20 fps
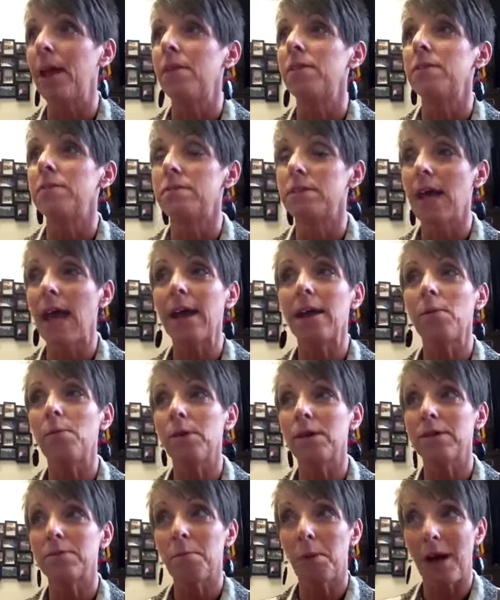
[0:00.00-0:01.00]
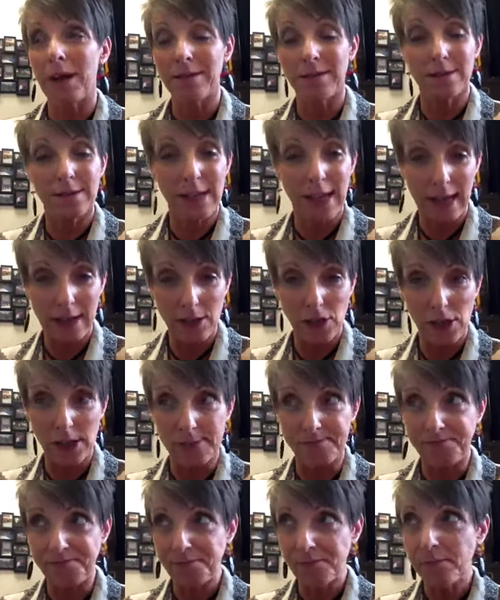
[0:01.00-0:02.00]
The second one is
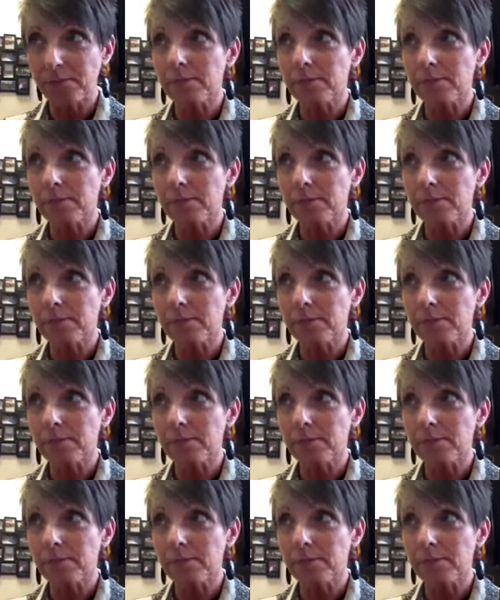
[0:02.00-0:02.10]
presentation.